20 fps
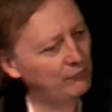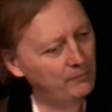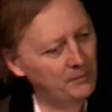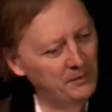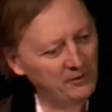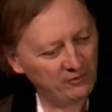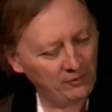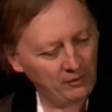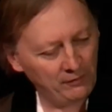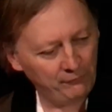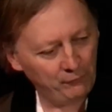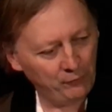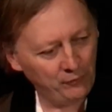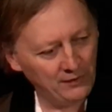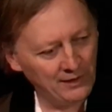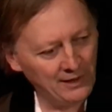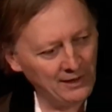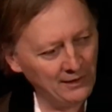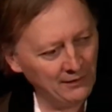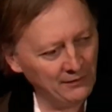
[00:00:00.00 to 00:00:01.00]
Benjamin
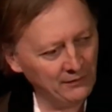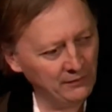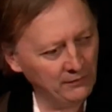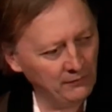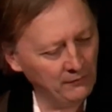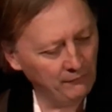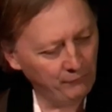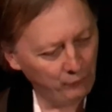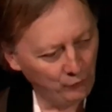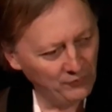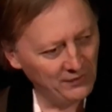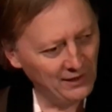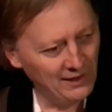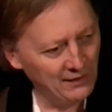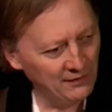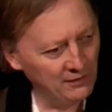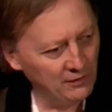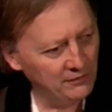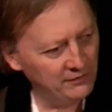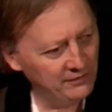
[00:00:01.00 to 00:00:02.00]

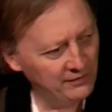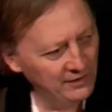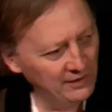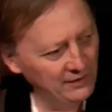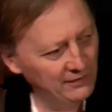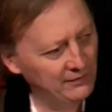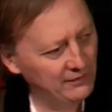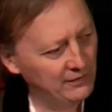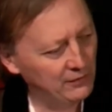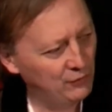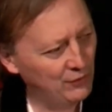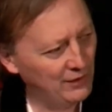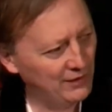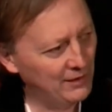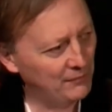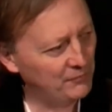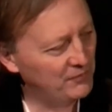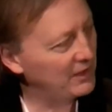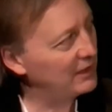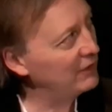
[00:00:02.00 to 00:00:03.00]
Fondane did the
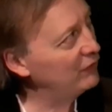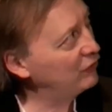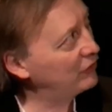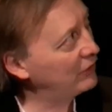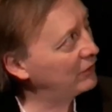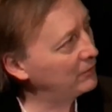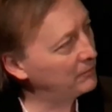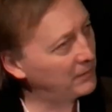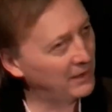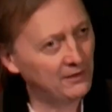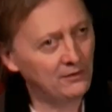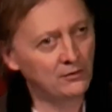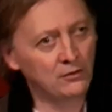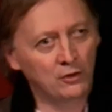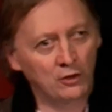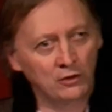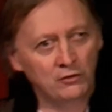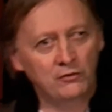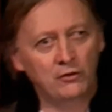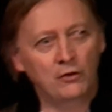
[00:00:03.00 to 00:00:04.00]
adaptation, but
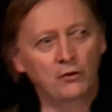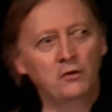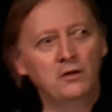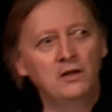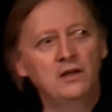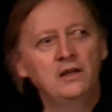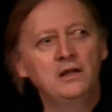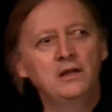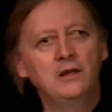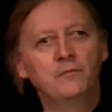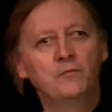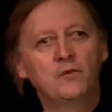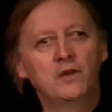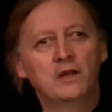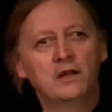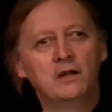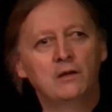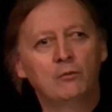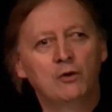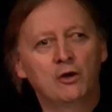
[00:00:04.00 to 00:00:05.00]
not only.
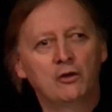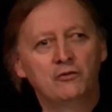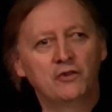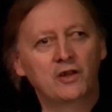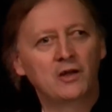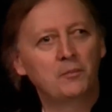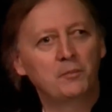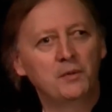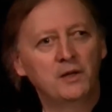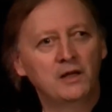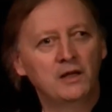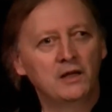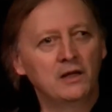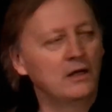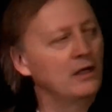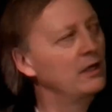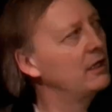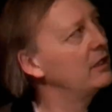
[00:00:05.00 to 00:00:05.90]
He was helping